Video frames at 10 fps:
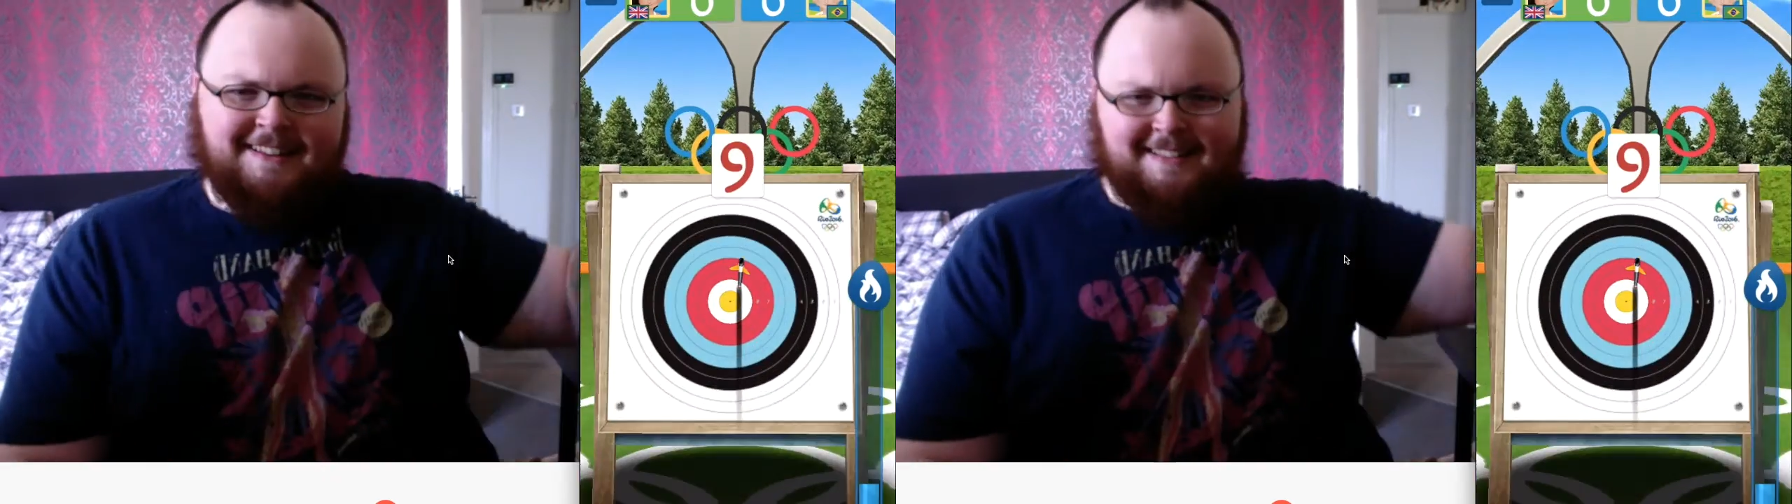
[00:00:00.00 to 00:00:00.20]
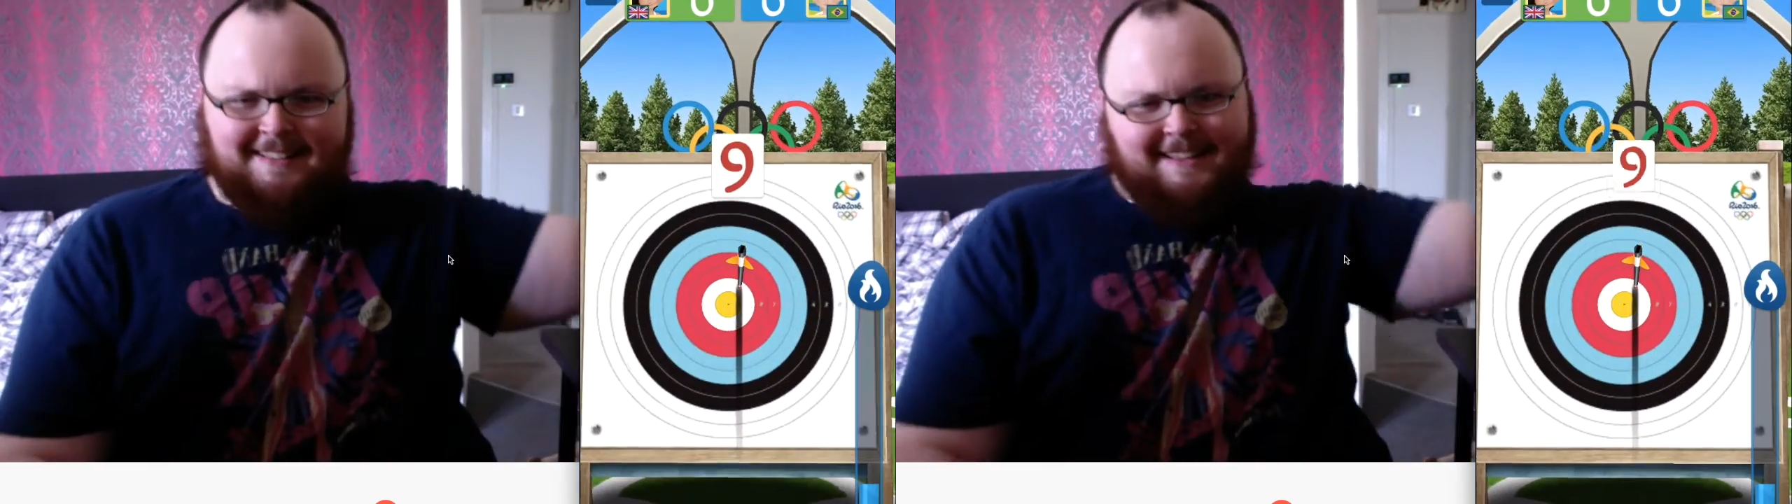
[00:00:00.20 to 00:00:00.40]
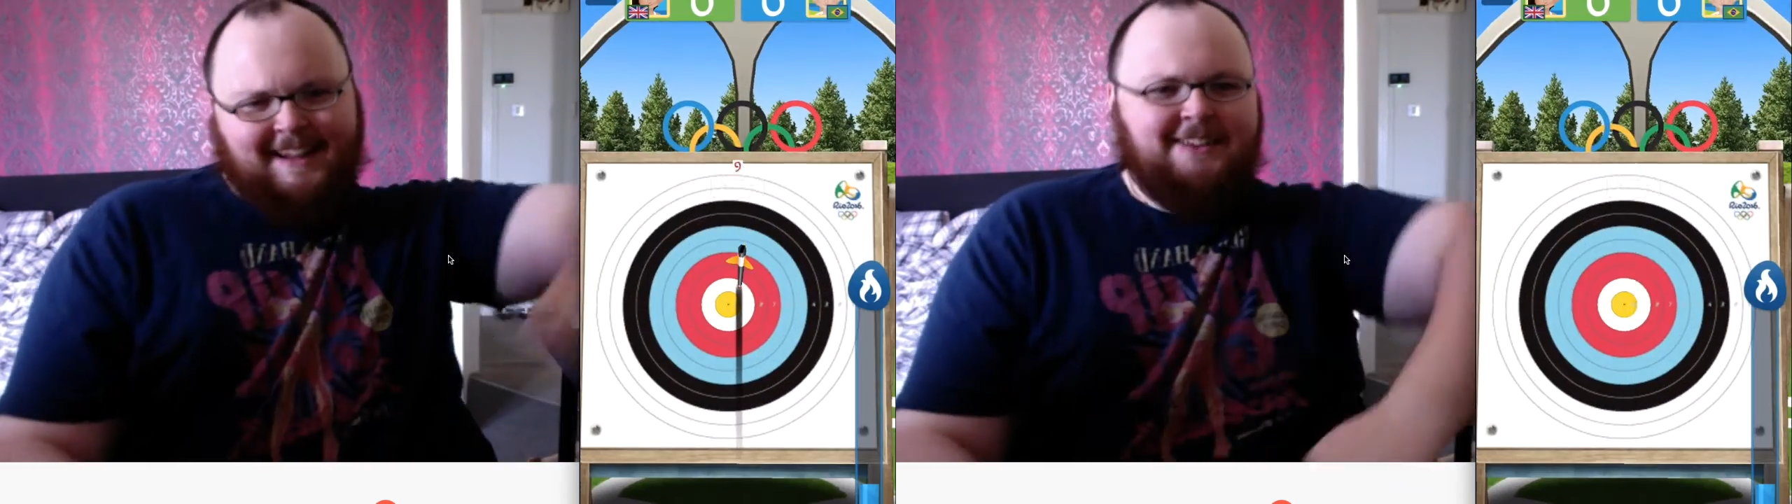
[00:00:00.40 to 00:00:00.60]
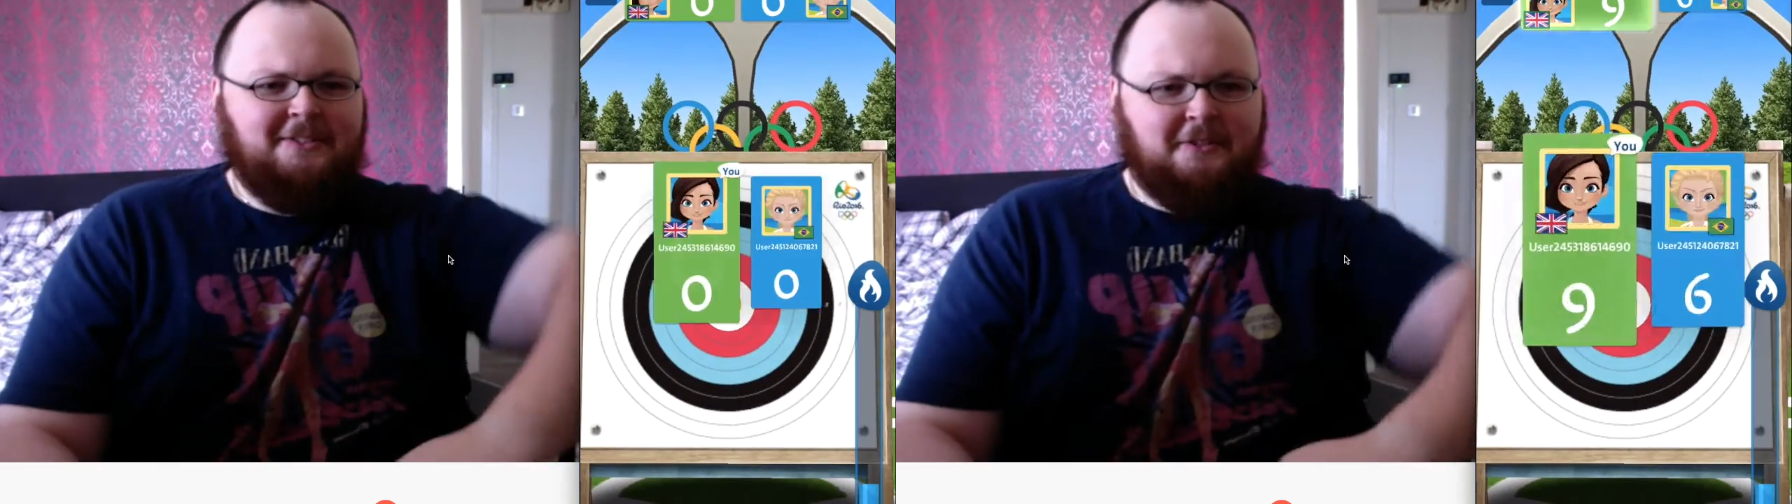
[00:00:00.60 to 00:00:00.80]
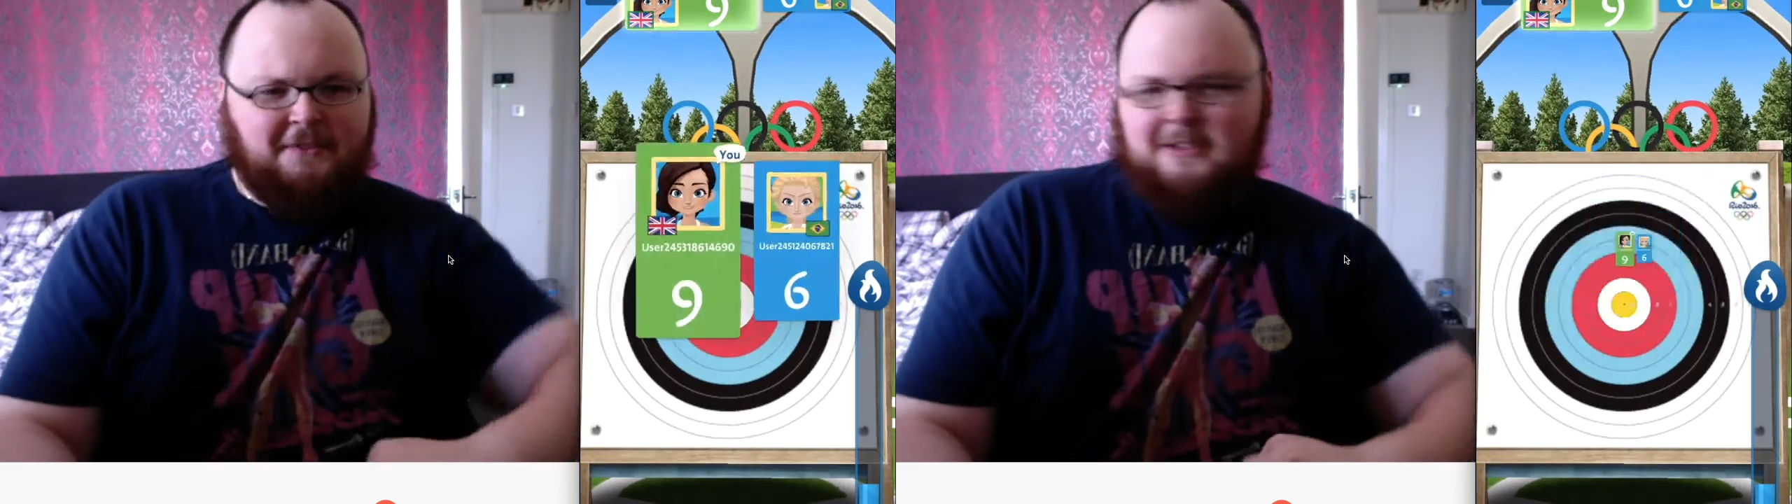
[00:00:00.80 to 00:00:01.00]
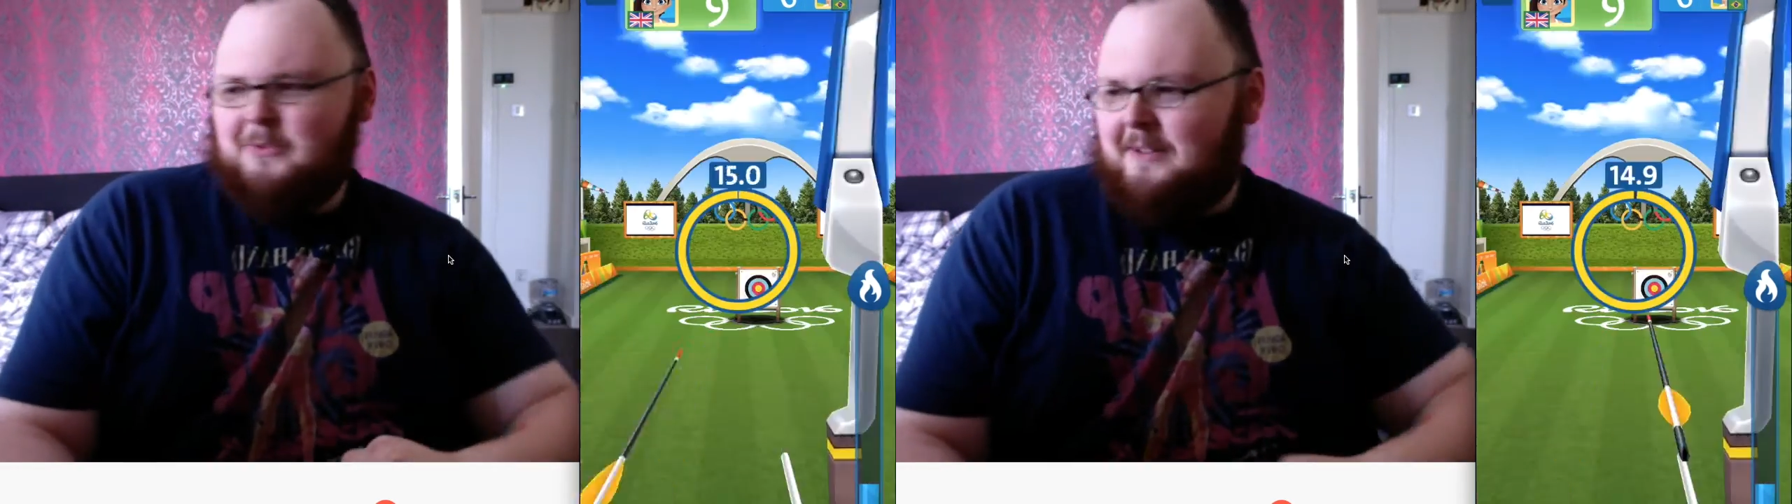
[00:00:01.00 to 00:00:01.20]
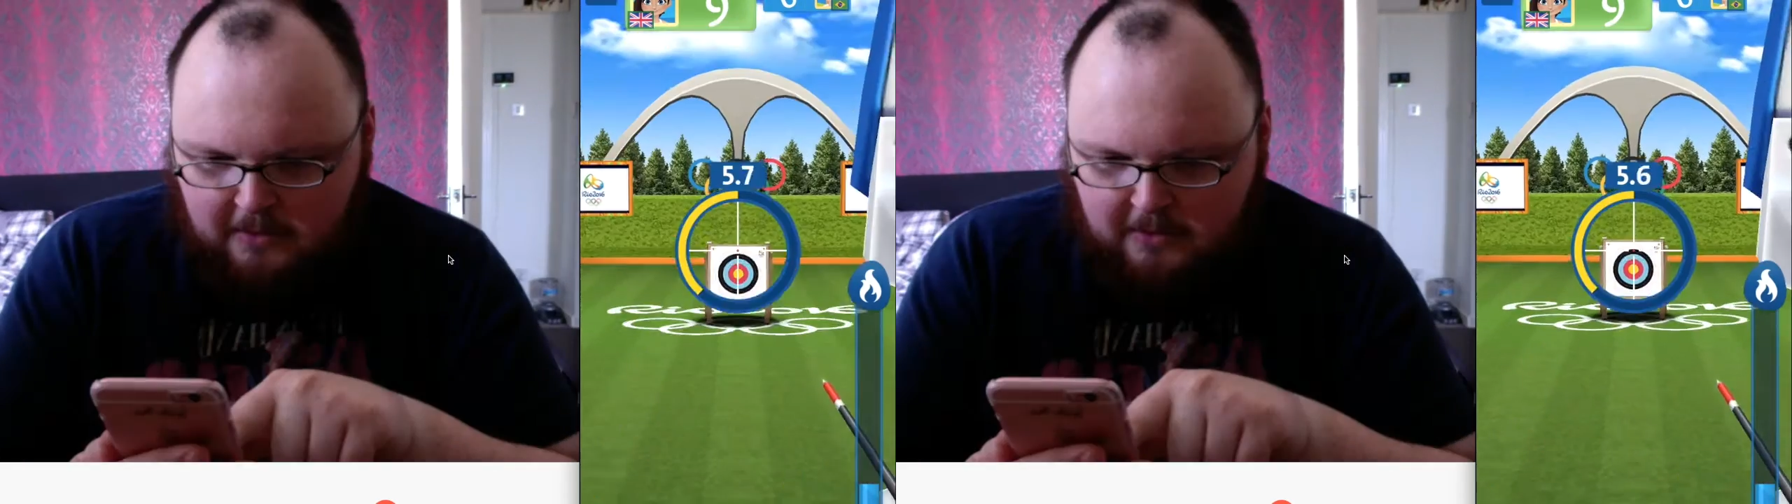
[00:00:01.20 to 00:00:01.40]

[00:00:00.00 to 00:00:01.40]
nine on the first one.